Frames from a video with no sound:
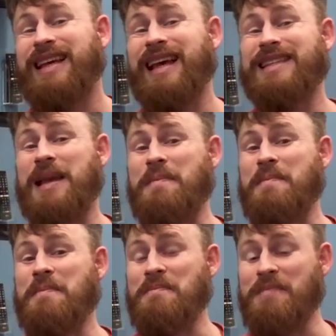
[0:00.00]
It's a
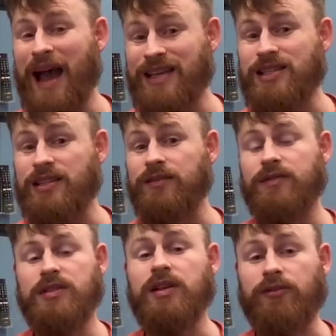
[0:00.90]
massive
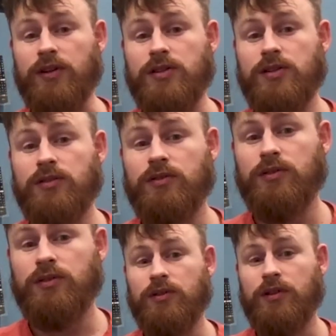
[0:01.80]
difference,
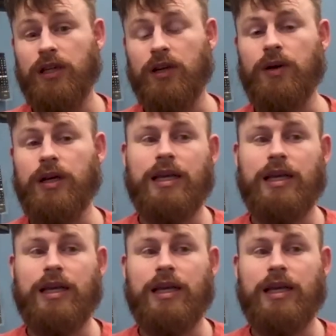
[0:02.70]
you know?